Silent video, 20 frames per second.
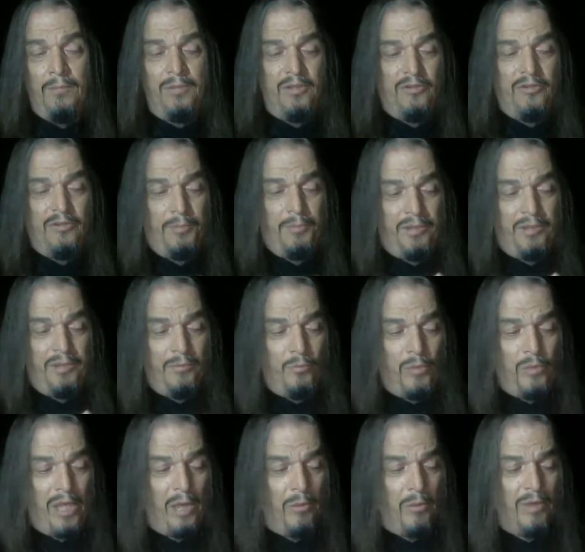But
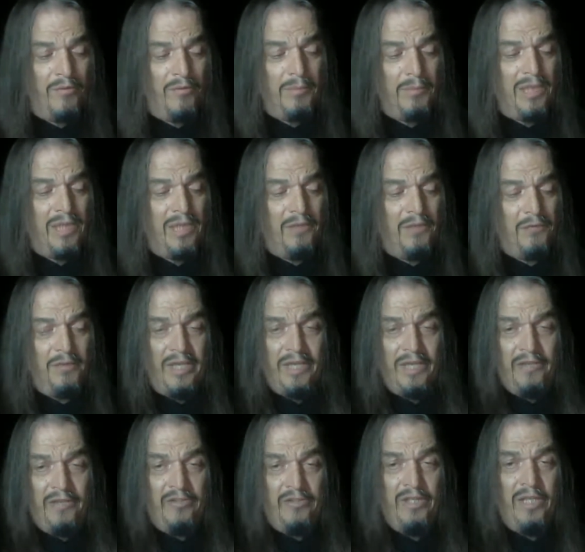however meaningful
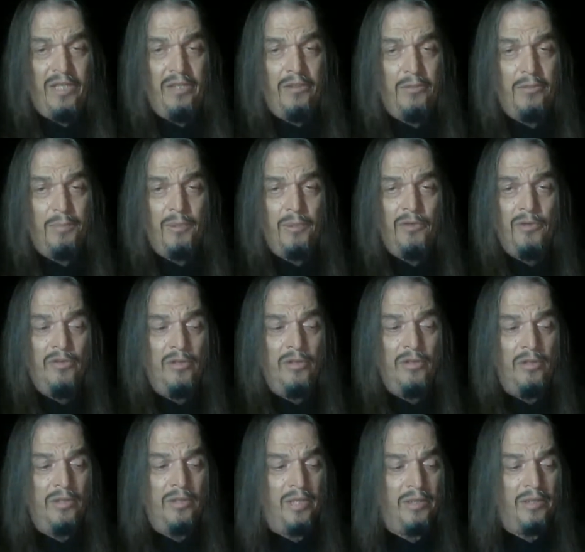that is to that other
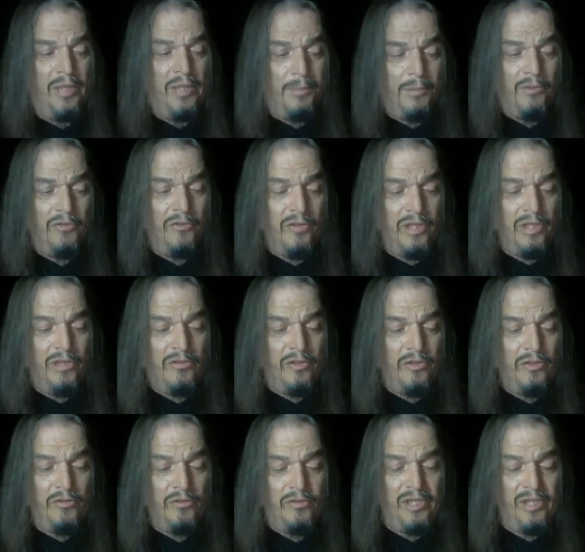person, that person needs to
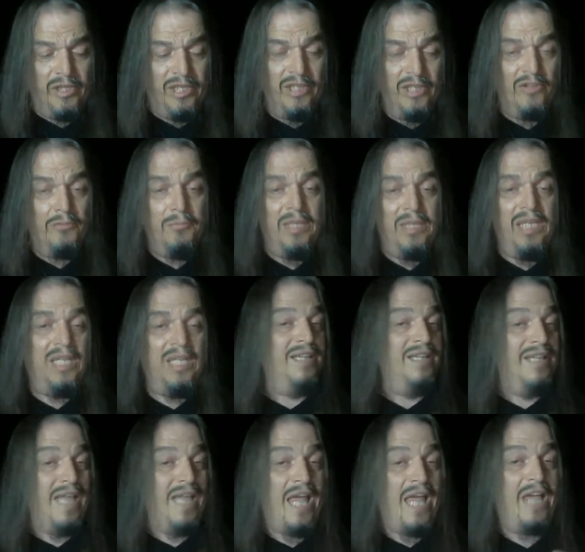understand that it is
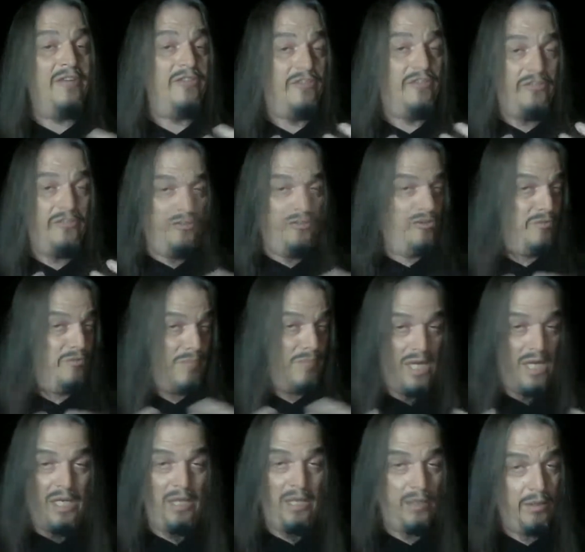meaningless to
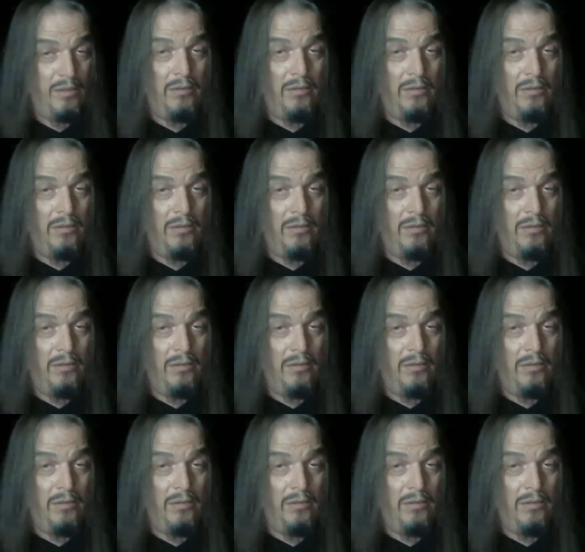me.